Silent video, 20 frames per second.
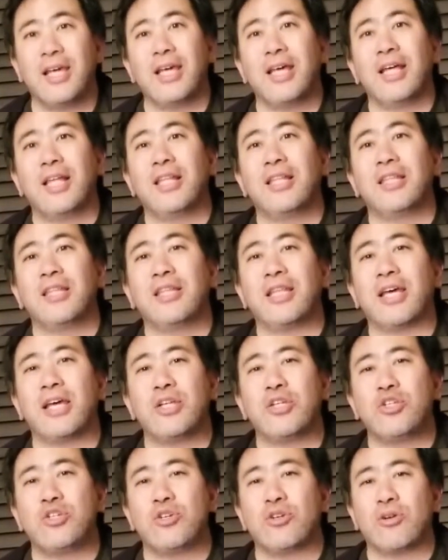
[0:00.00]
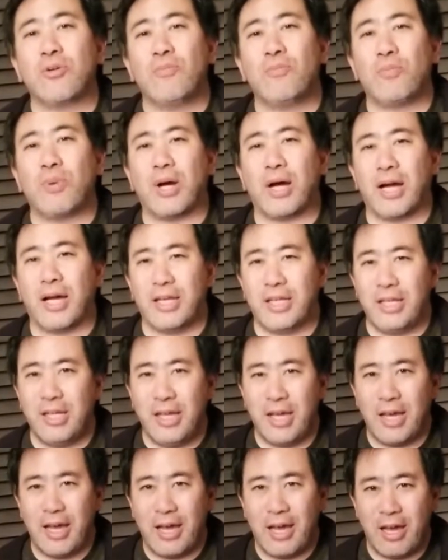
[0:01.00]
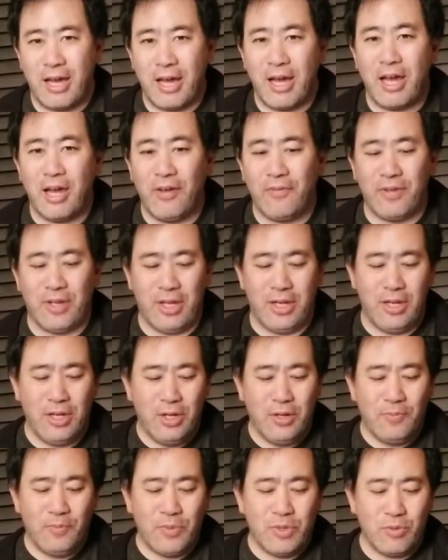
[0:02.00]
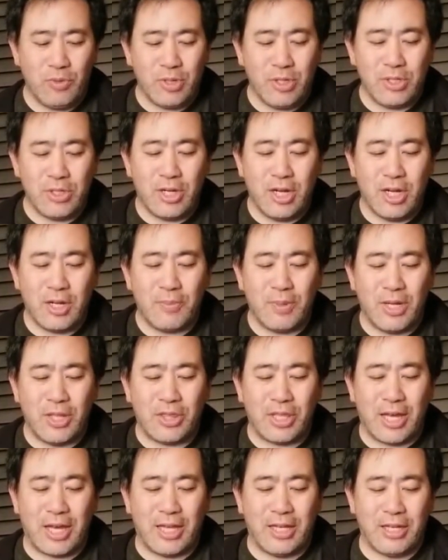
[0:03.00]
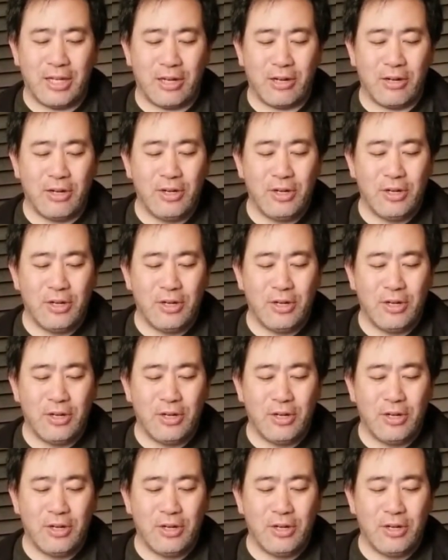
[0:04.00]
Let your body have it. So, we're going to talk about that here.